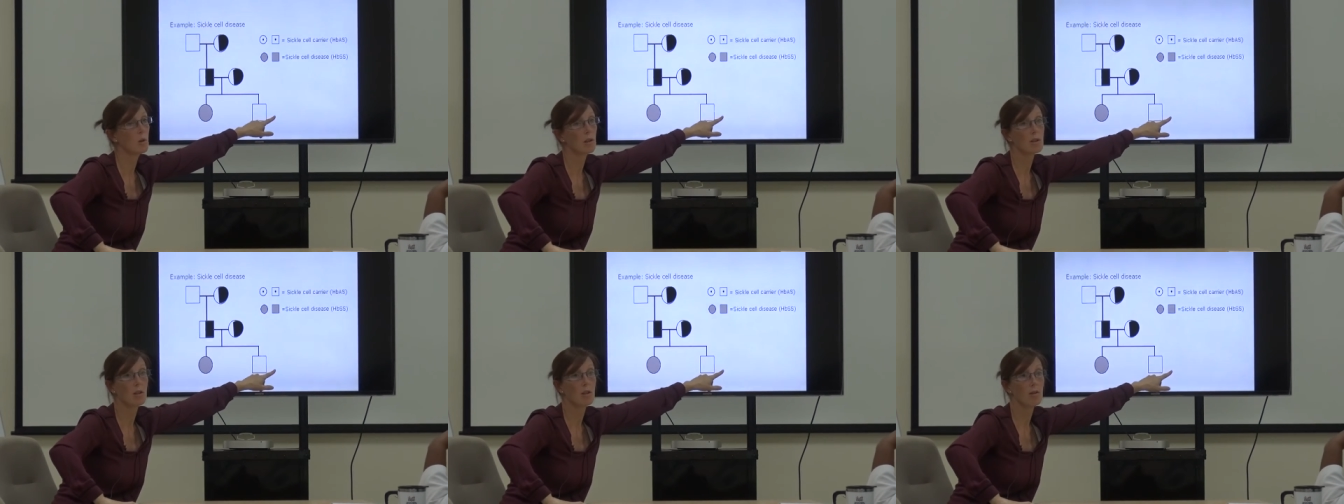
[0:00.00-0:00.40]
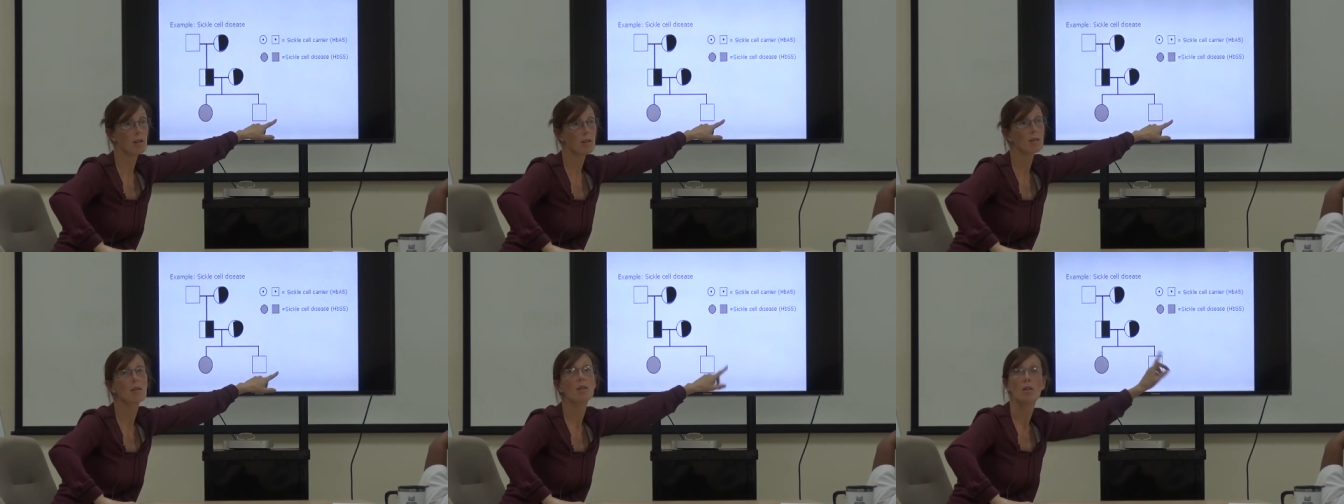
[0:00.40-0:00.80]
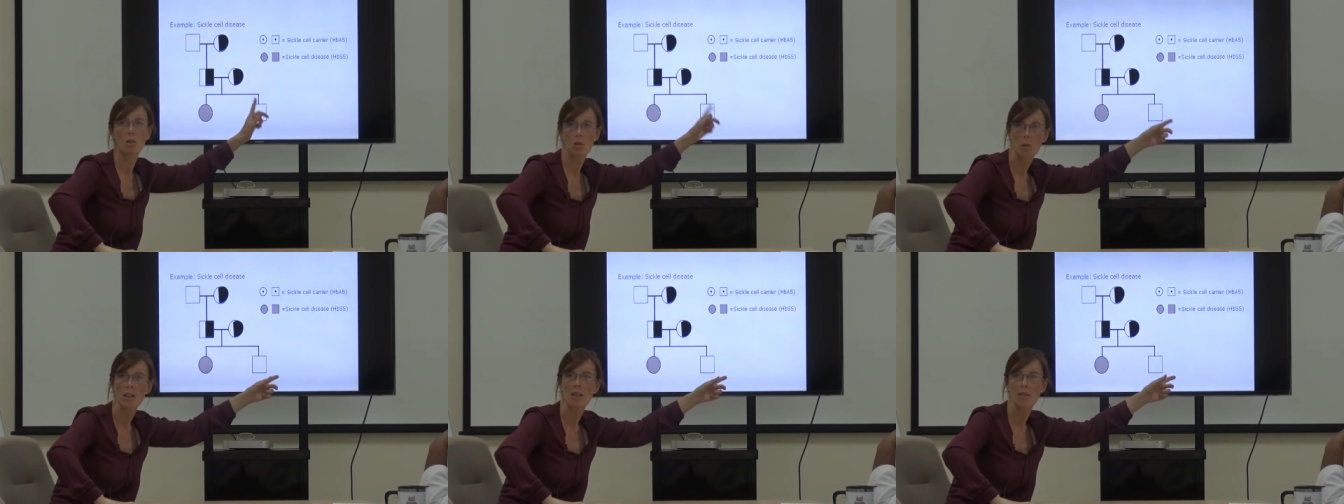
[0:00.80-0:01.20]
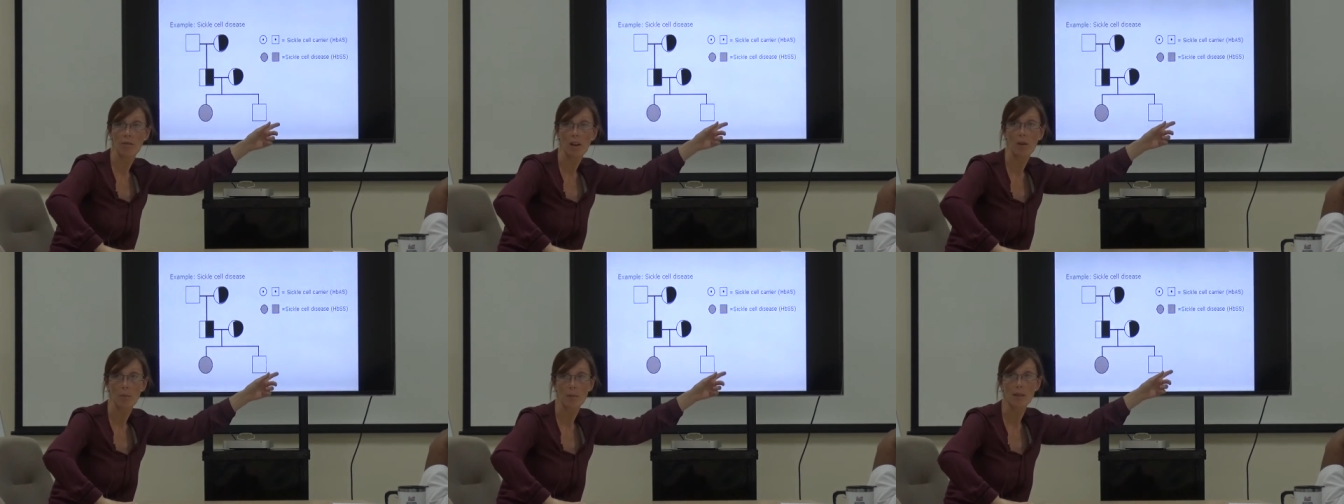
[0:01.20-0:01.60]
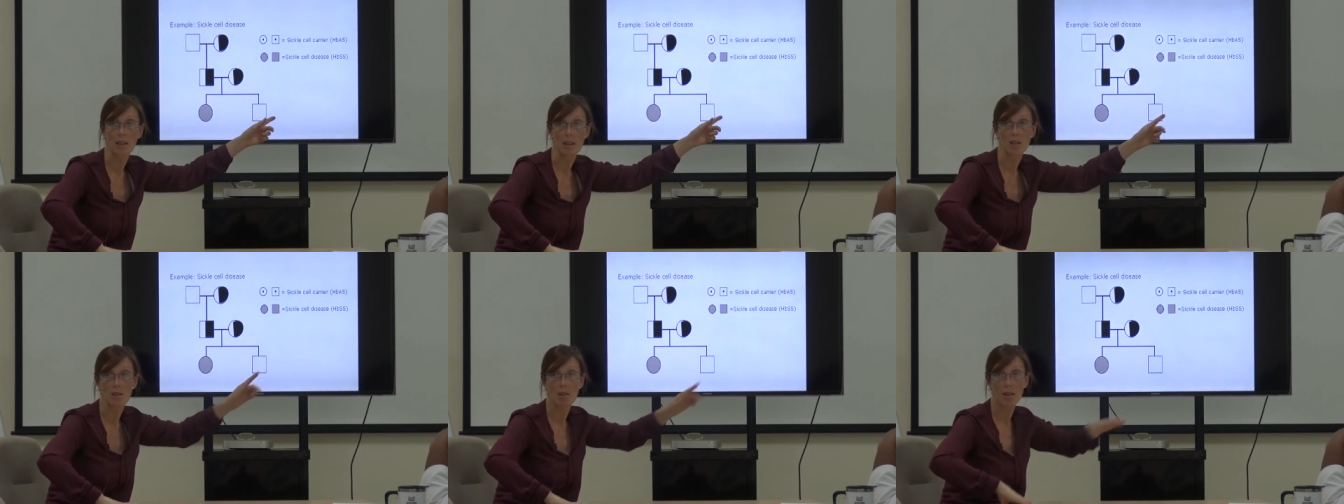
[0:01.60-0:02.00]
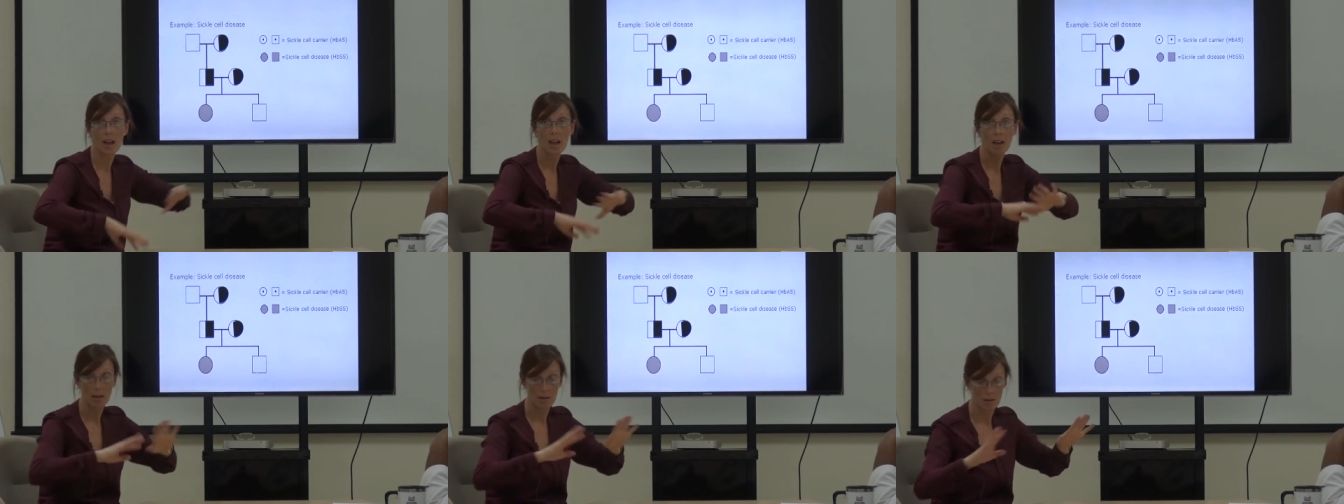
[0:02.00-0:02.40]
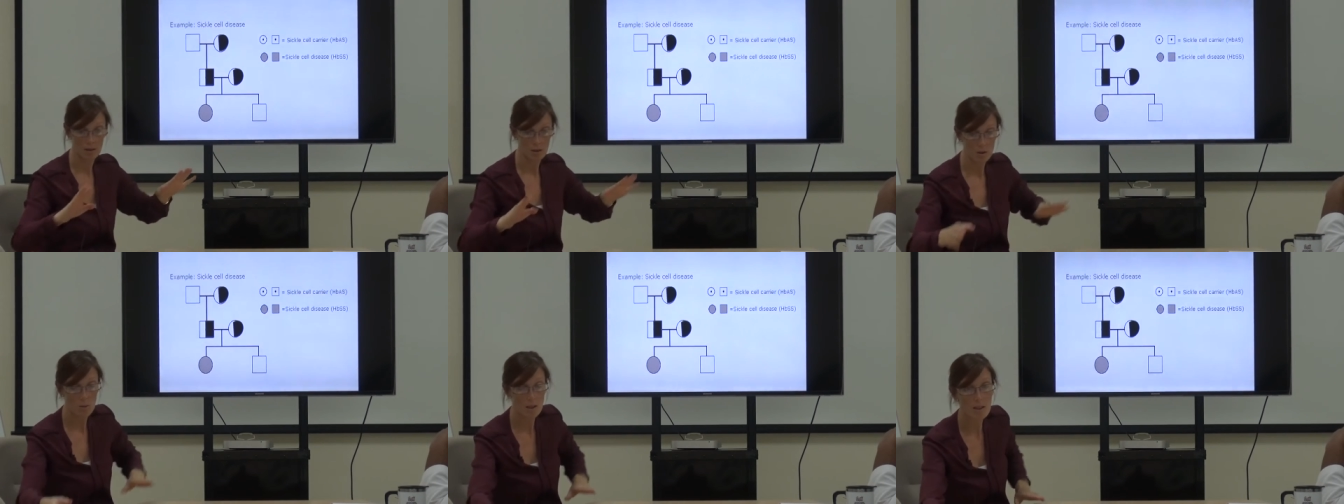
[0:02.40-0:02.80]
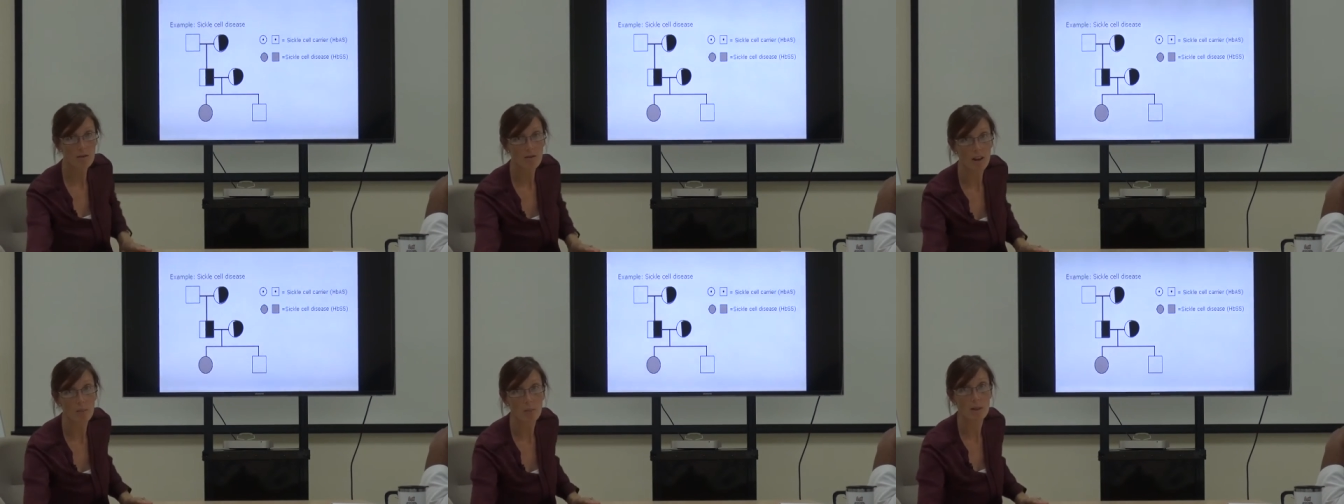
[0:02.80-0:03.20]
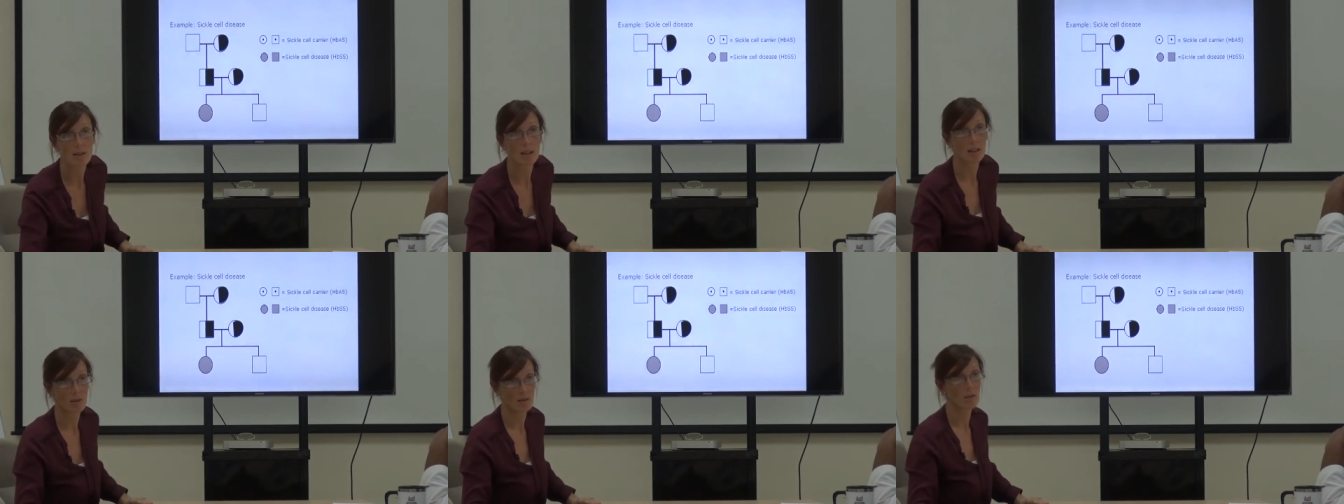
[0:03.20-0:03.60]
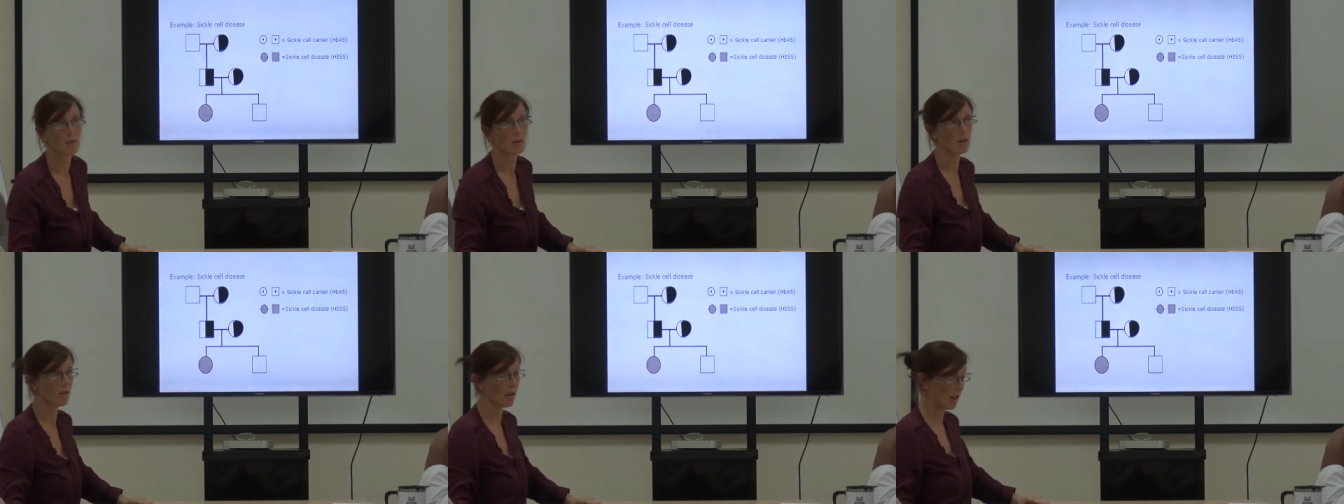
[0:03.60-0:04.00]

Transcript: what's her risk? 25%. Okay, 25%. All